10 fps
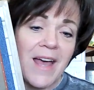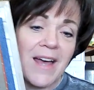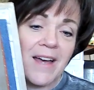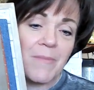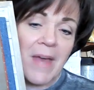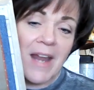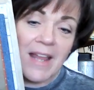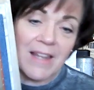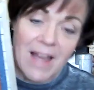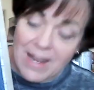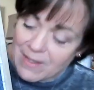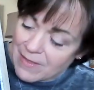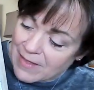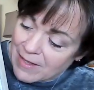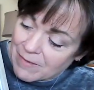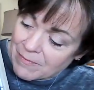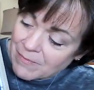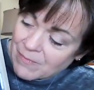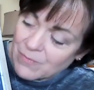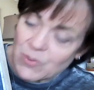And I liked
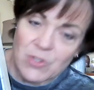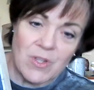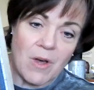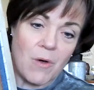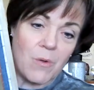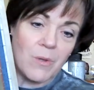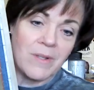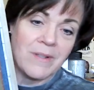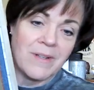just the whole